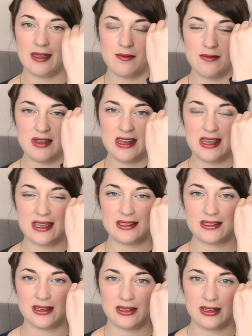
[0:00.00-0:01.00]
It really
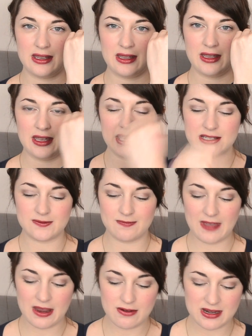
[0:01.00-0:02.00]
isn't. It's
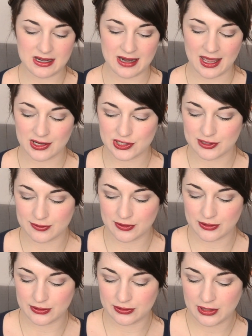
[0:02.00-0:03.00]
very
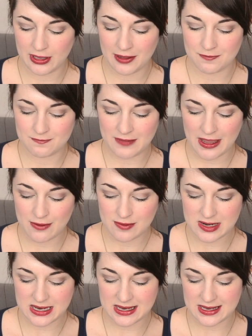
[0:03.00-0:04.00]
natural,
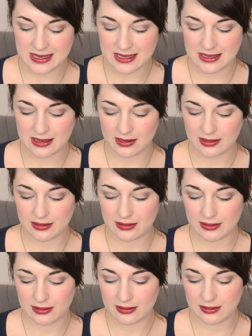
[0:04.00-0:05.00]
very
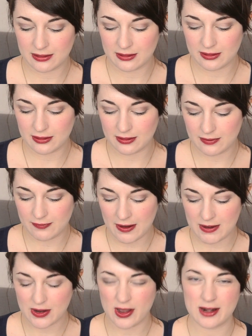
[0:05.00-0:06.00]

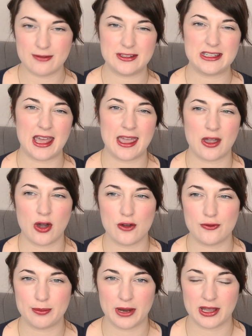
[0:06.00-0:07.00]
kind of day
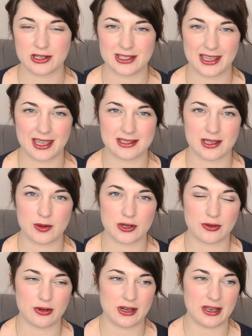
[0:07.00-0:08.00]
off blush, I guess I
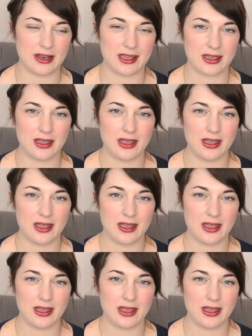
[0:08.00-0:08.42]
would call it.